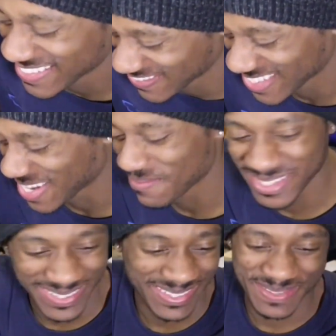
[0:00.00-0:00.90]
Come on, stop
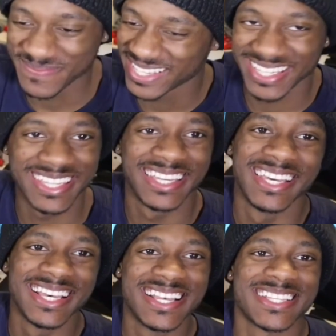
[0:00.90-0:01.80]
playing with them, baby.
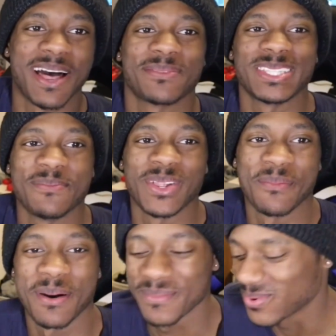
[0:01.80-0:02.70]
Stop sleeping on
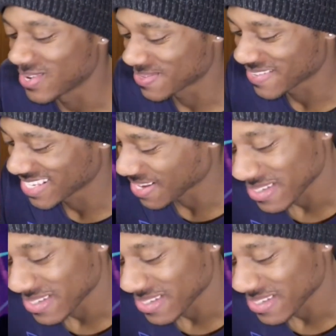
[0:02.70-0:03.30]
my boys, man. Stop